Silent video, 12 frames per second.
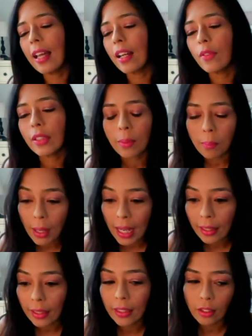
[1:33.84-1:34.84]
everything
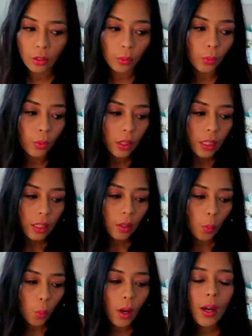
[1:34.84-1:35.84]
back into
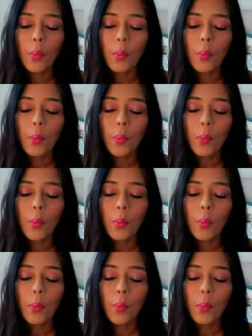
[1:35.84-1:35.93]
what